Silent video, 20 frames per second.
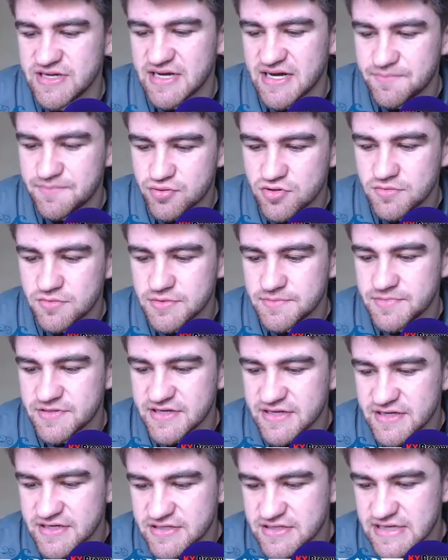are
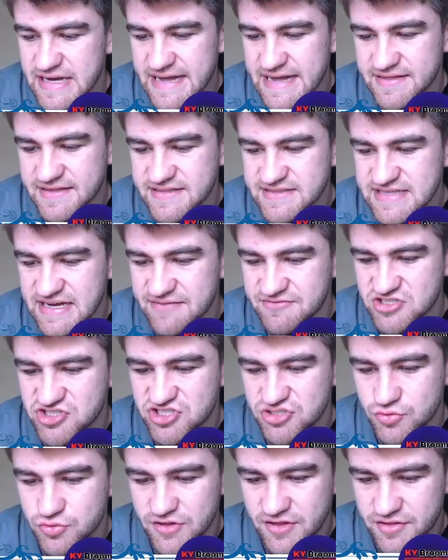probably, at least having
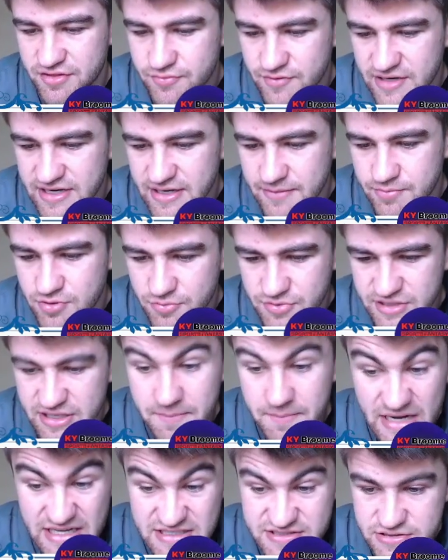two of the three, are probably a
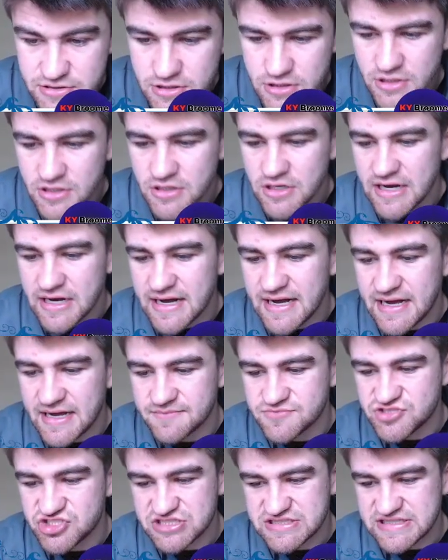must.
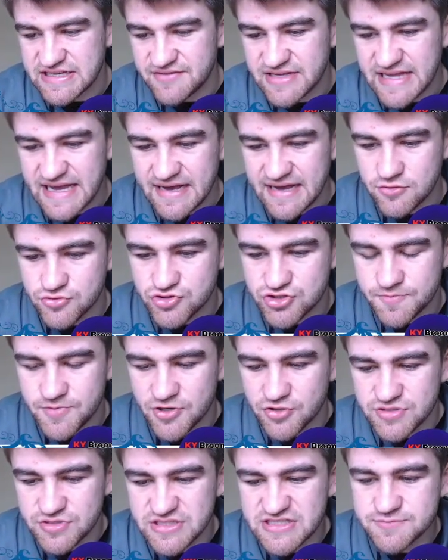Um, just given how
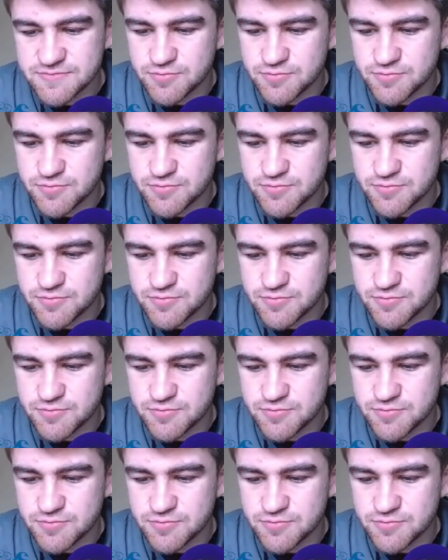Tripodi is